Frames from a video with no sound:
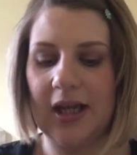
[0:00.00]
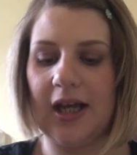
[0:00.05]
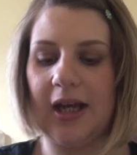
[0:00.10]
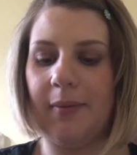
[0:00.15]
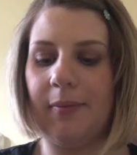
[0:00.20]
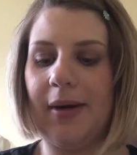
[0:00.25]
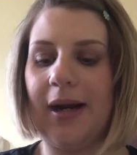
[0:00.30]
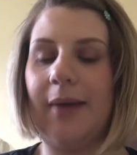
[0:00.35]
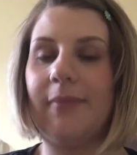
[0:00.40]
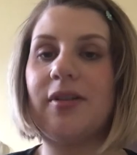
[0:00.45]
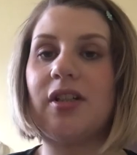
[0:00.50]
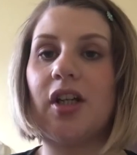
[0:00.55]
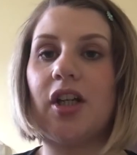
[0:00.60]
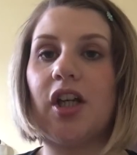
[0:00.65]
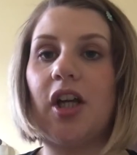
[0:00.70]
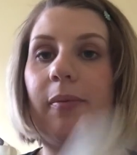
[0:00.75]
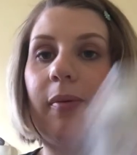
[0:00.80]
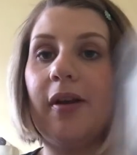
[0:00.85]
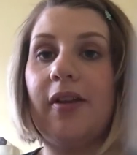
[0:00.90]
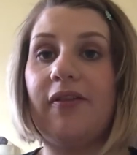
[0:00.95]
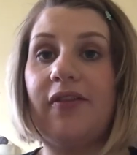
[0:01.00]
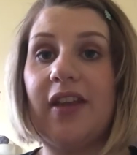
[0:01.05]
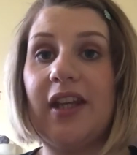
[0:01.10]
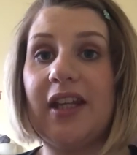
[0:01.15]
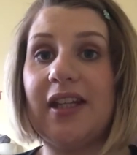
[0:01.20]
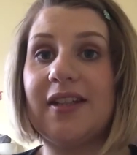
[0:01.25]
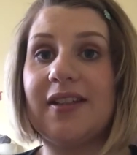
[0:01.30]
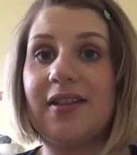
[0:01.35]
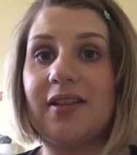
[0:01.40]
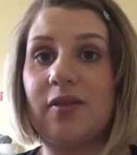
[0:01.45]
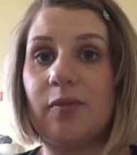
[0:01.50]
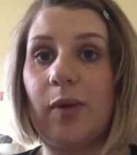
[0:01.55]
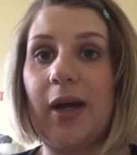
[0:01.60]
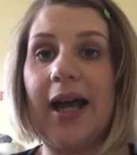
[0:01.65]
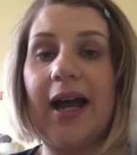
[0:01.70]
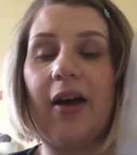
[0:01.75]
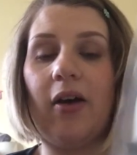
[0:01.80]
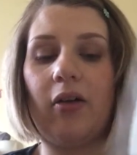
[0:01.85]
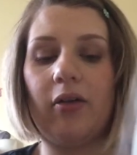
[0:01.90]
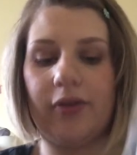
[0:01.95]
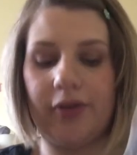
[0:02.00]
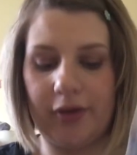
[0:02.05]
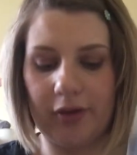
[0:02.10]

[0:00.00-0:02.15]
and perhaps a couple of these as well